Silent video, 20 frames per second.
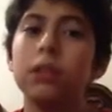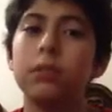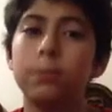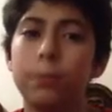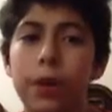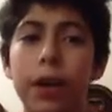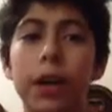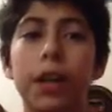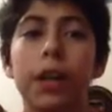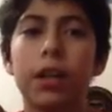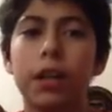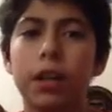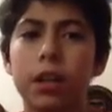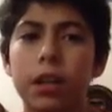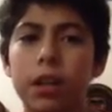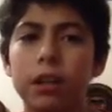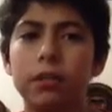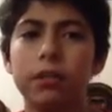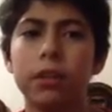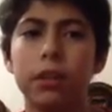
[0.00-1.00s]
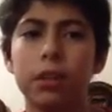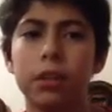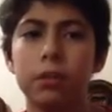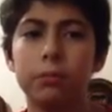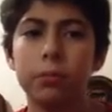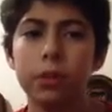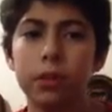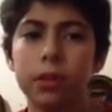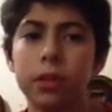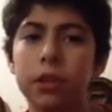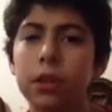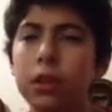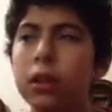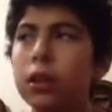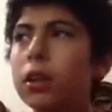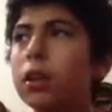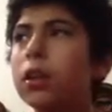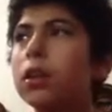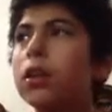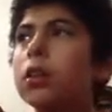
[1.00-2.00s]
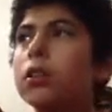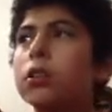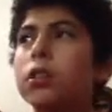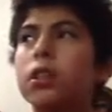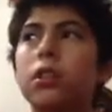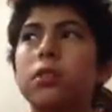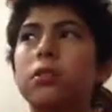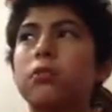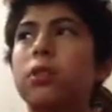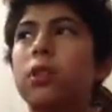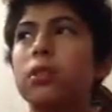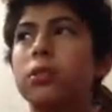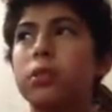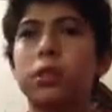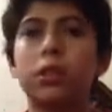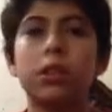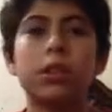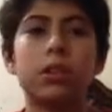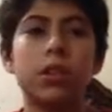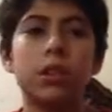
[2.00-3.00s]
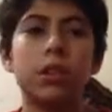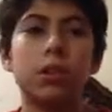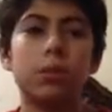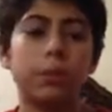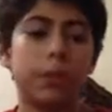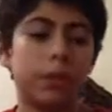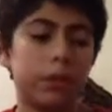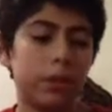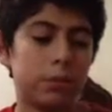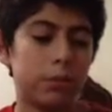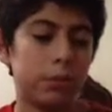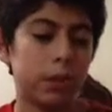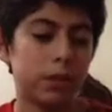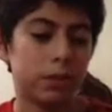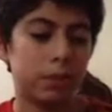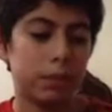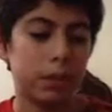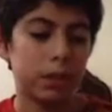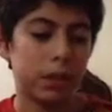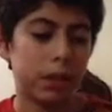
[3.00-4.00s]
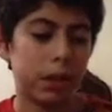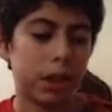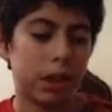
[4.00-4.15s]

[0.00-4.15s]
planning on killing them, since Wells did kill Barry's mother, but